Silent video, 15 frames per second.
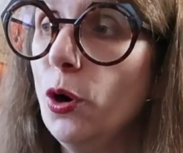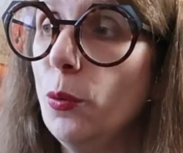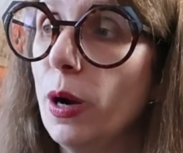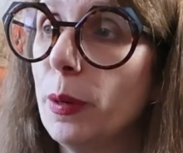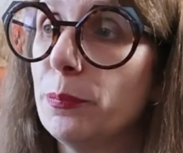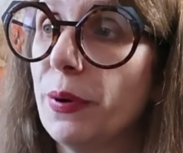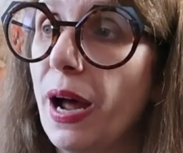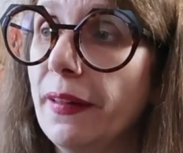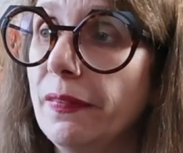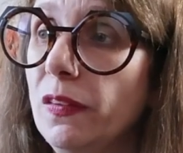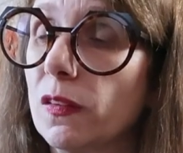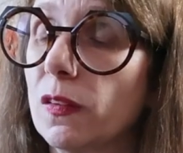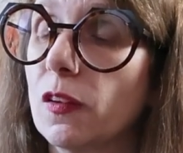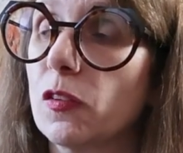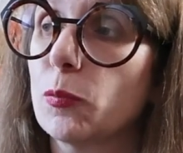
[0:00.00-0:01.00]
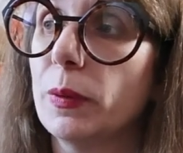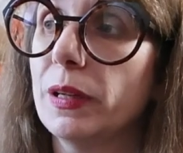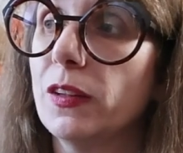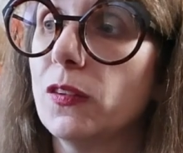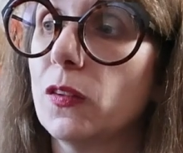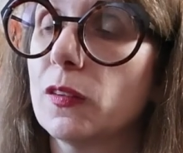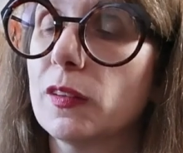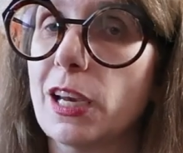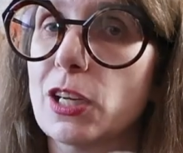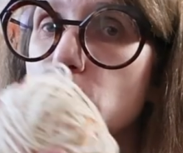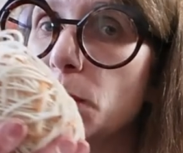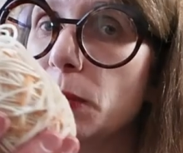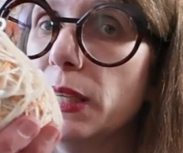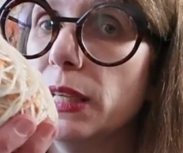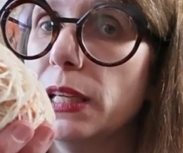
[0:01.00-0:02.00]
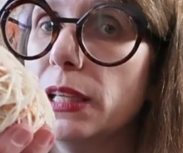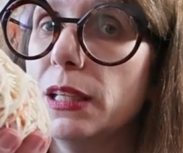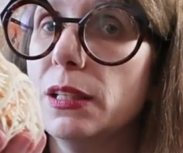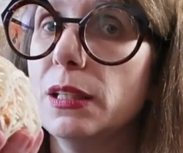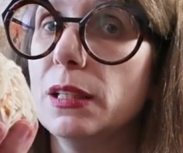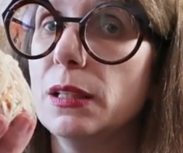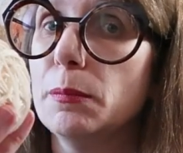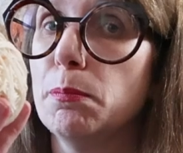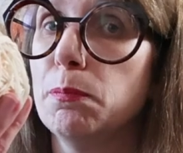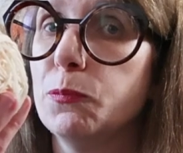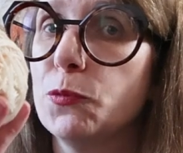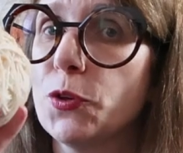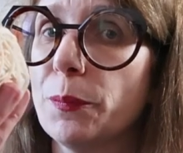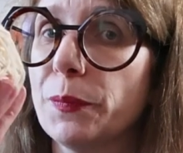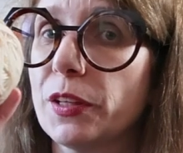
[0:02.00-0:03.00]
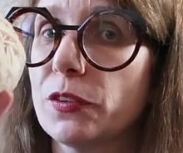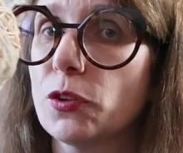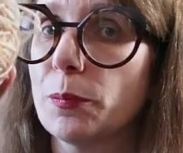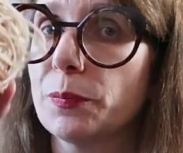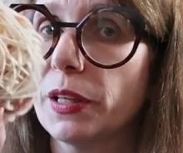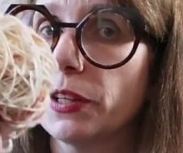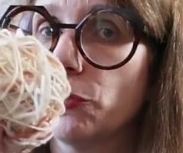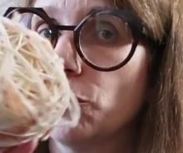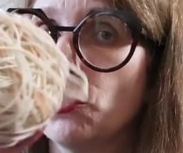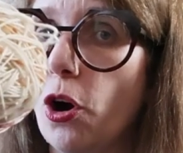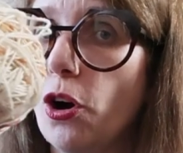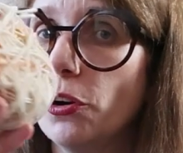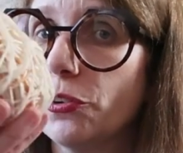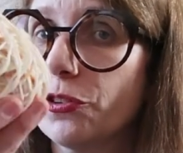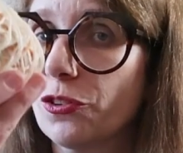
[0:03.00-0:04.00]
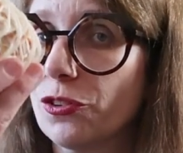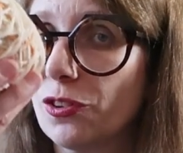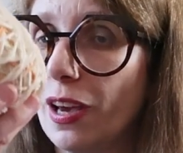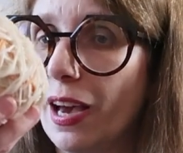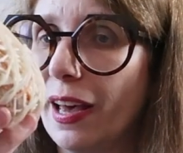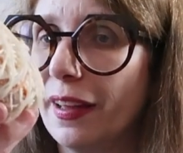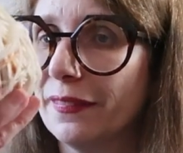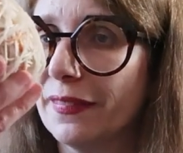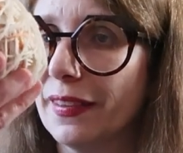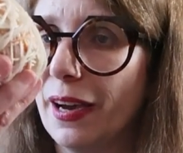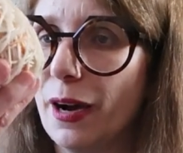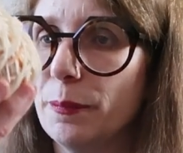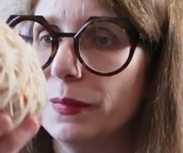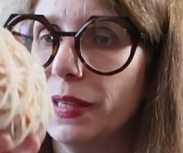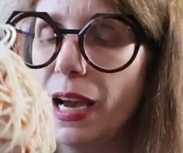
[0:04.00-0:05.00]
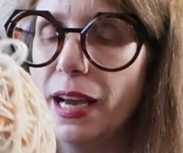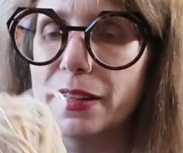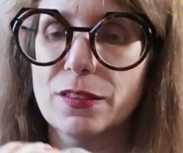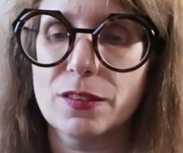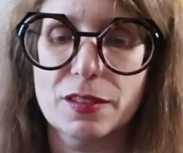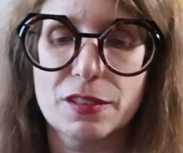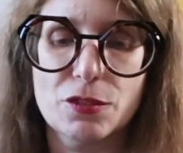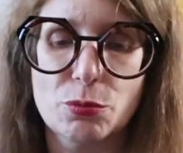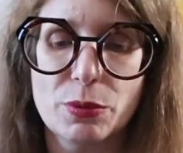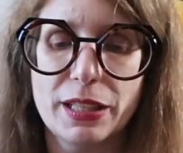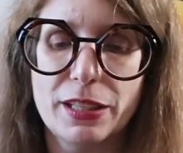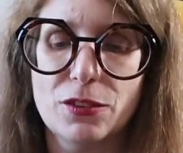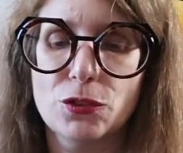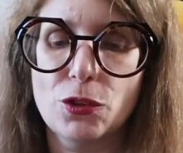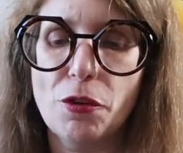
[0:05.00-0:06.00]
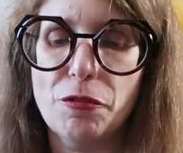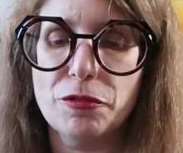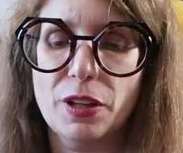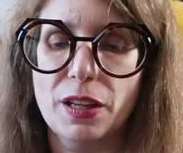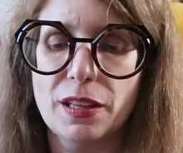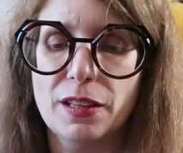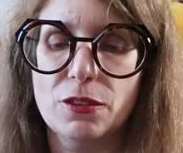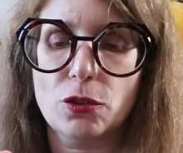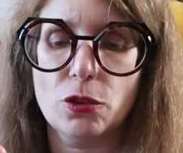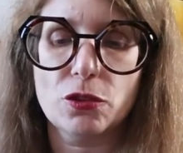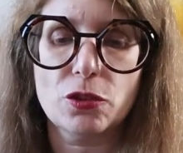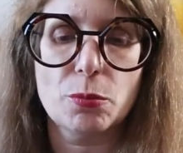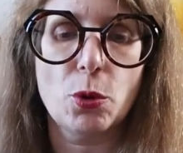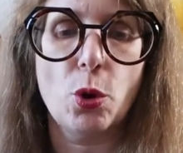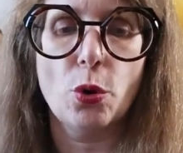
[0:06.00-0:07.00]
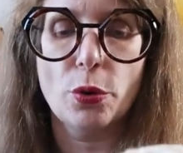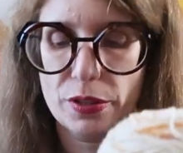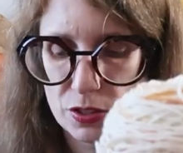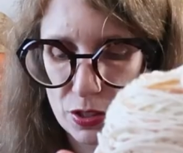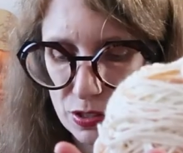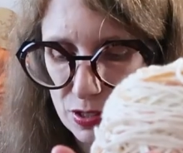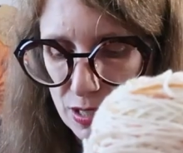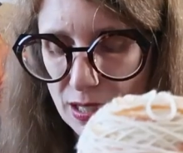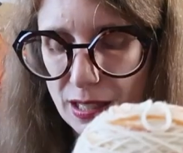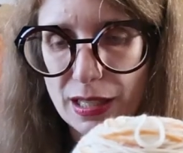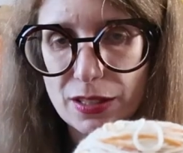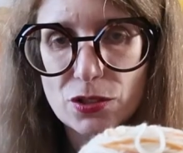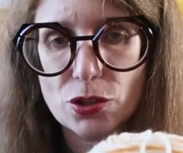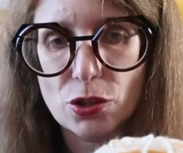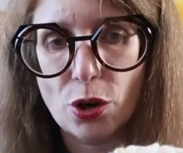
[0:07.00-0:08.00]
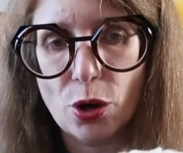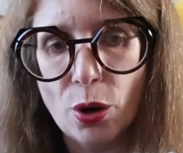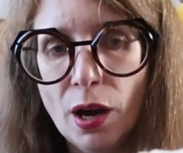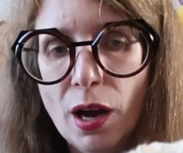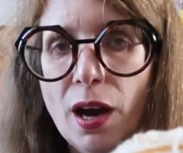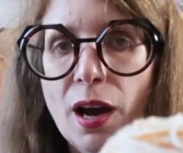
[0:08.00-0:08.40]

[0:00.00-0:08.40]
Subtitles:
know what brand this is, but this is Kashmiri something something socks, and yeah, it's really soft and it's got some oranges in it. So